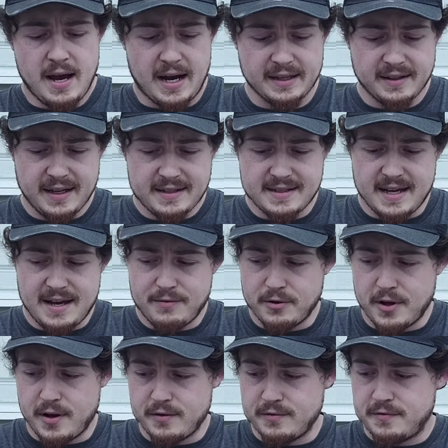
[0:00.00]
I'd like to have a
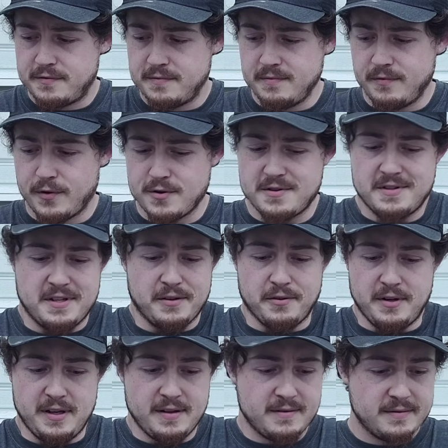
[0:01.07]
lot of
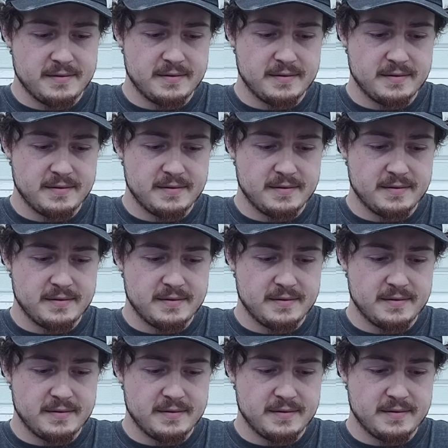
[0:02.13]
versatility.